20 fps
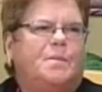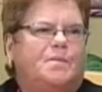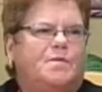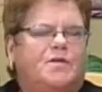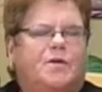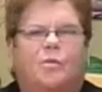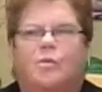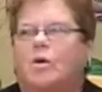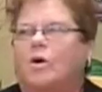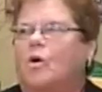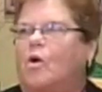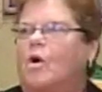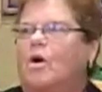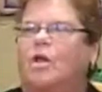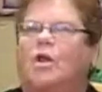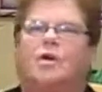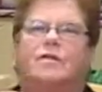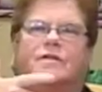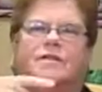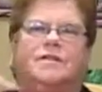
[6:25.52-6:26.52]
So we're all
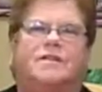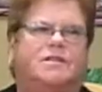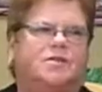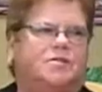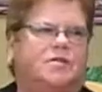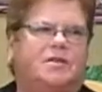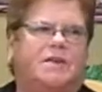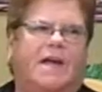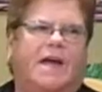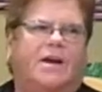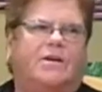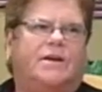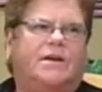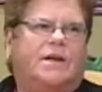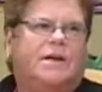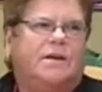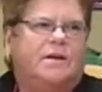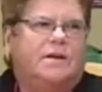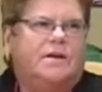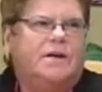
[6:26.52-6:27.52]
over Citrus County.
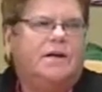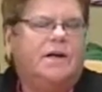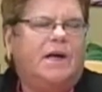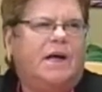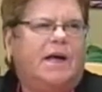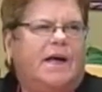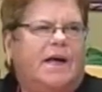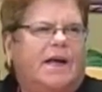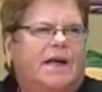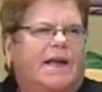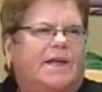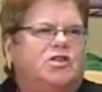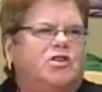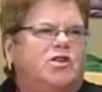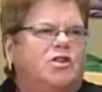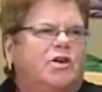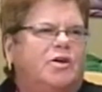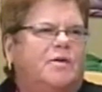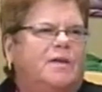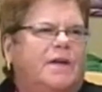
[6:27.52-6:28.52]
And as you
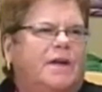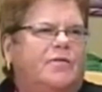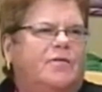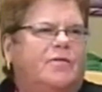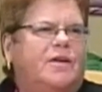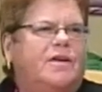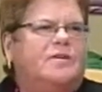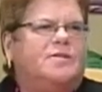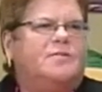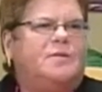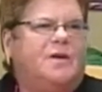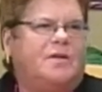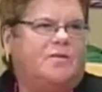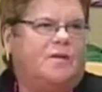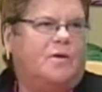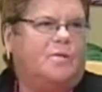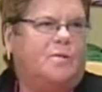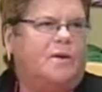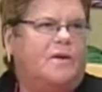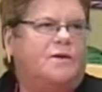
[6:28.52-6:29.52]
know, the Inverness Meals
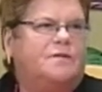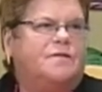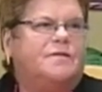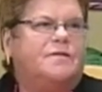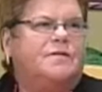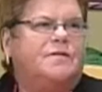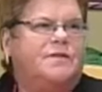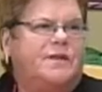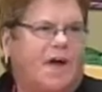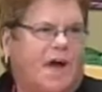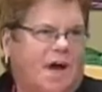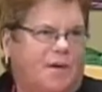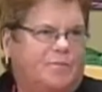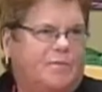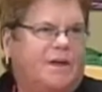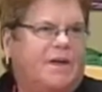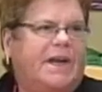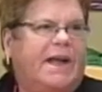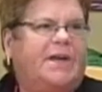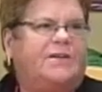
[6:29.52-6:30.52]
on Wheels stopped
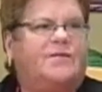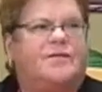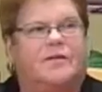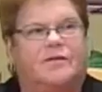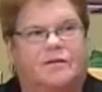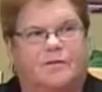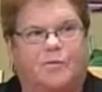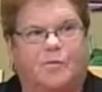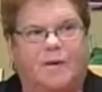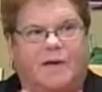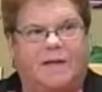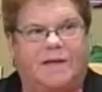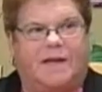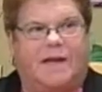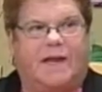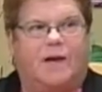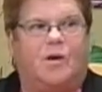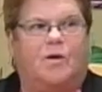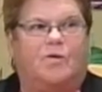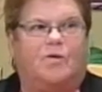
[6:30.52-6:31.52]
and asked us if we could
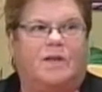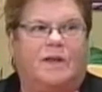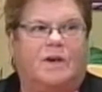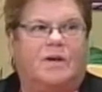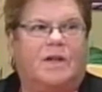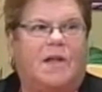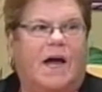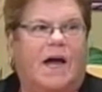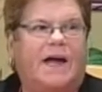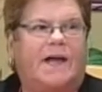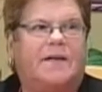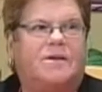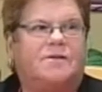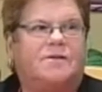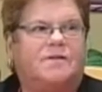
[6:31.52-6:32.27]
take over their clients.